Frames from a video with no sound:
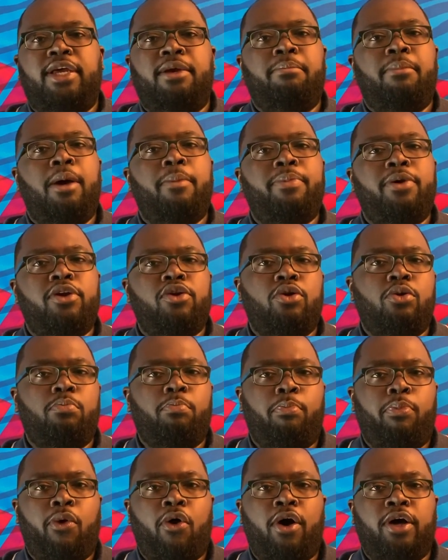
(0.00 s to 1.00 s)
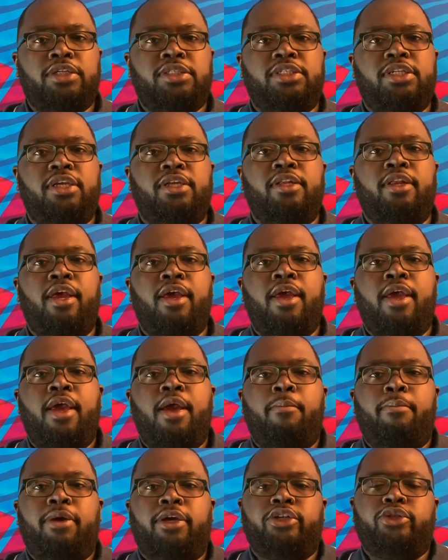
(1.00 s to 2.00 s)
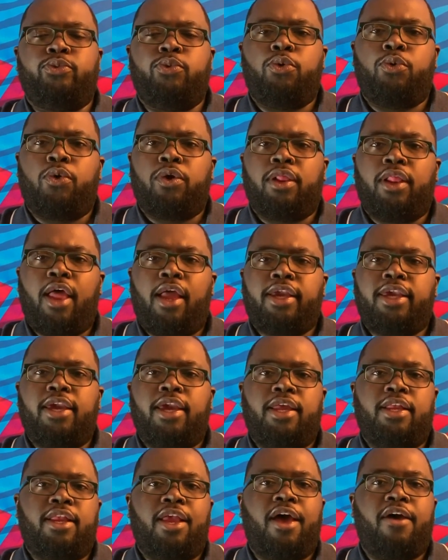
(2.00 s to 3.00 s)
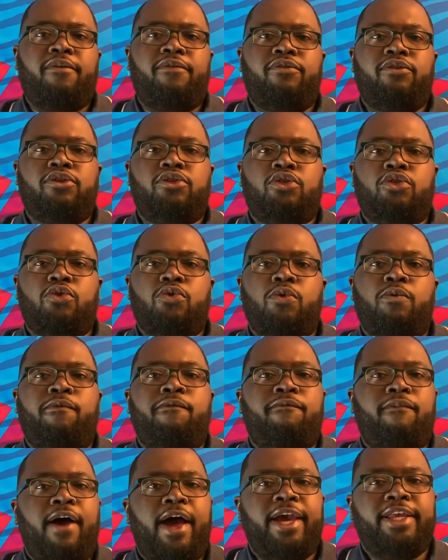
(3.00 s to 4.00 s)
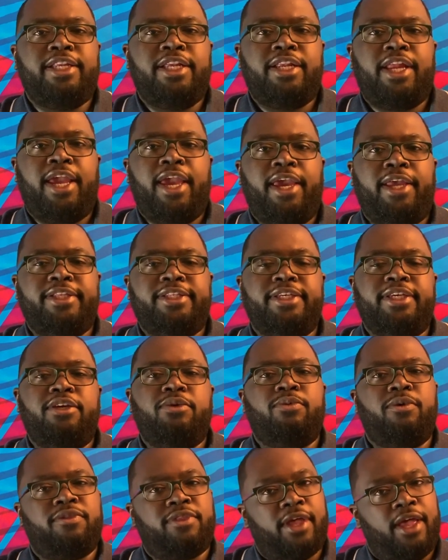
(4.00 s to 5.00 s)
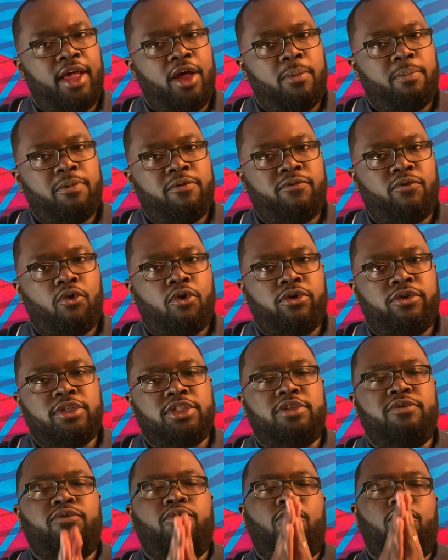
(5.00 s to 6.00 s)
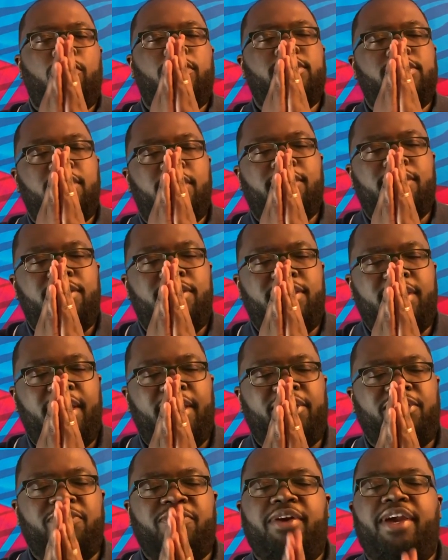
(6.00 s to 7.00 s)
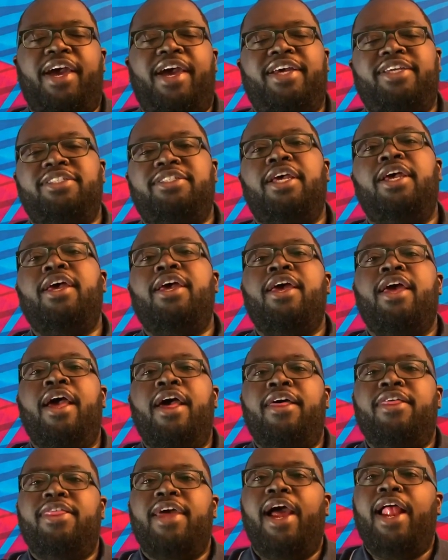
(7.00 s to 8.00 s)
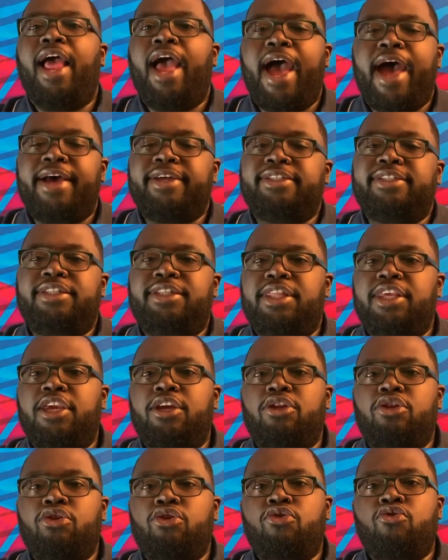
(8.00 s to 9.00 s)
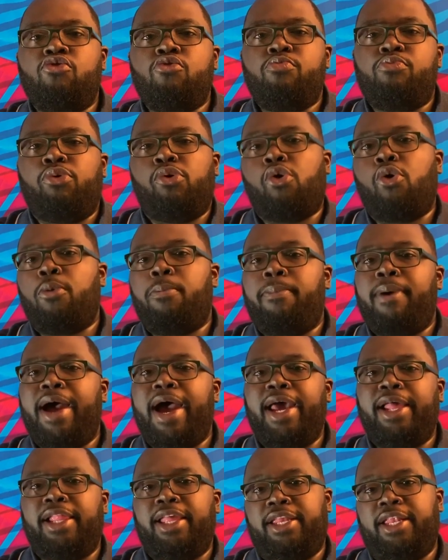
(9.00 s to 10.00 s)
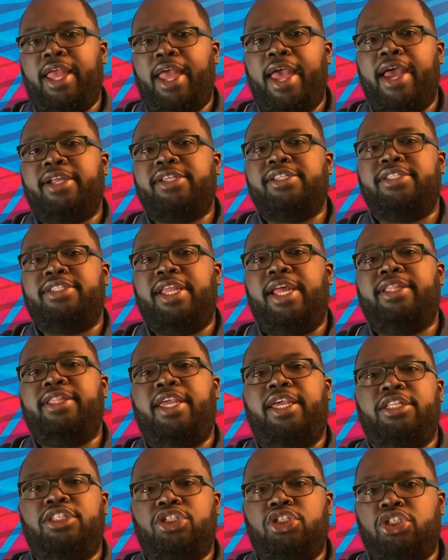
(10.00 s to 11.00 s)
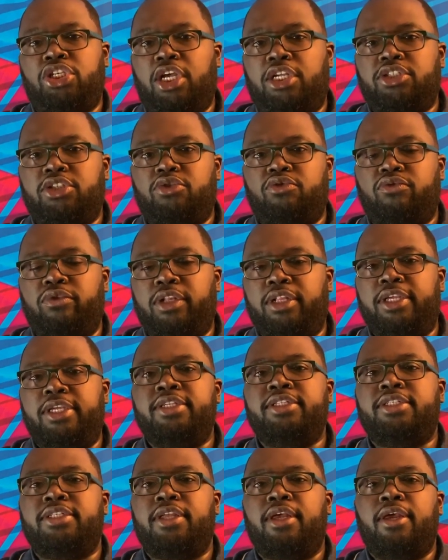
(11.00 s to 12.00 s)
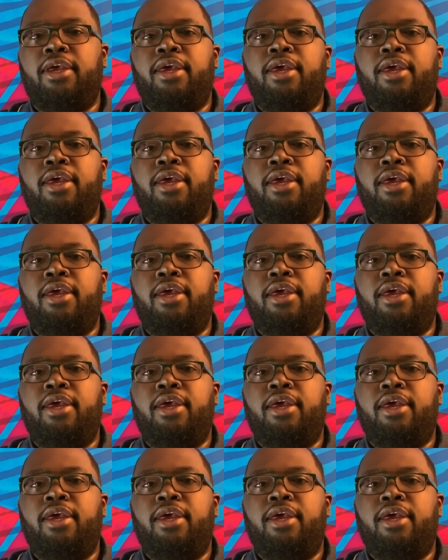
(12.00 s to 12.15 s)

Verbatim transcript: I'm up here in Boston because we were lucky enough to find an AD with the help of Oris, of course. Thank you guys. That has the new Pro Pilot X that they just released.